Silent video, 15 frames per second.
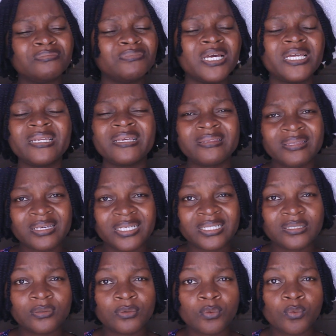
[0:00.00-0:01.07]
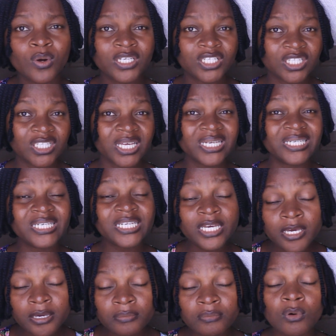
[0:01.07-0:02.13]
anything which they
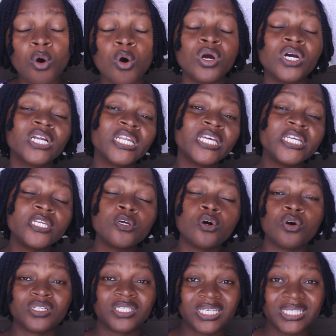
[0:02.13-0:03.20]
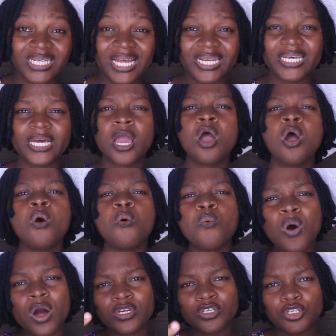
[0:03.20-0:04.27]
deem unclean or satanic.
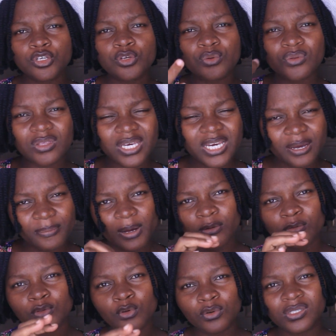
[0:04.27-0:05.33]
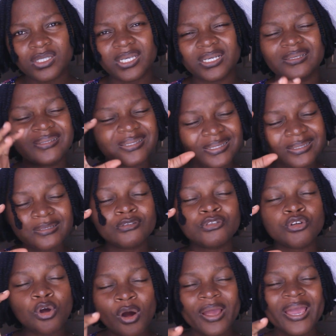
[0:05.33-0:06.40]
What do you think about those things?
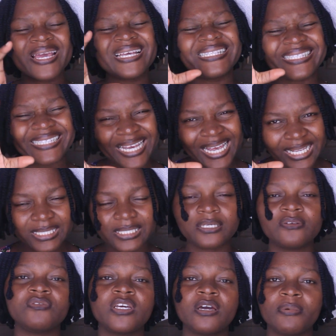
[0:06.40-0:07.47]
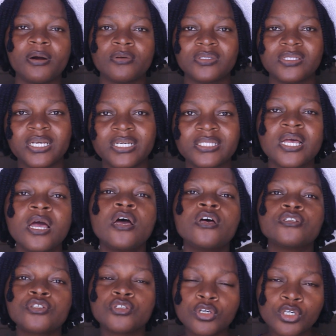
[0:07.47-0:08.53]
Talk intensively about sex
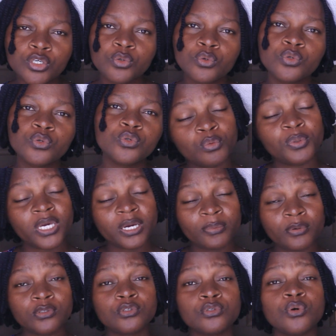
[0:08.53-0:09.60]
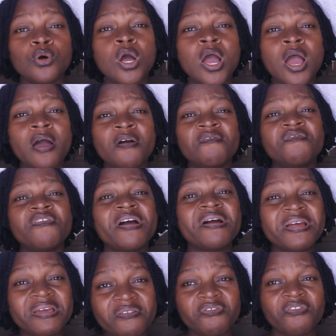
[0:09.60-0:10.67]
so you will be able to
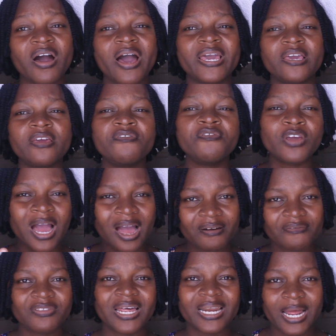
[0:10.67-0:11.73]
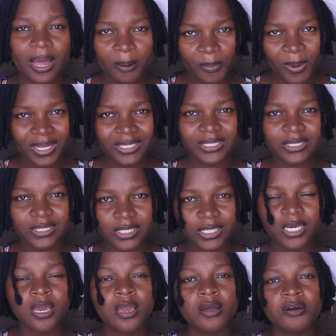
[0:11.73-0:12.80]
verify if you have that
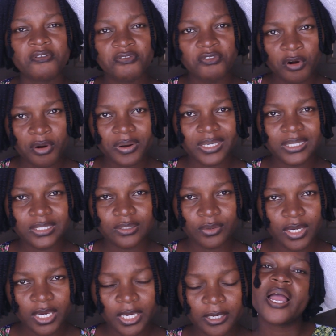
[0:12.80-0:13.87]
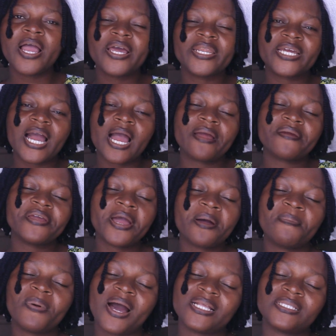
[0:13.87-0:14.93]
capacity for it, okay? And career
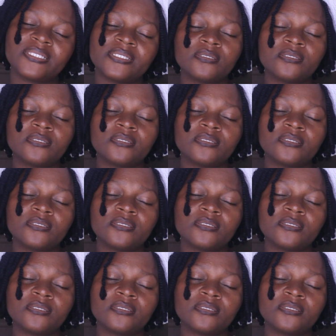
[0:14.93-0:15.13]
path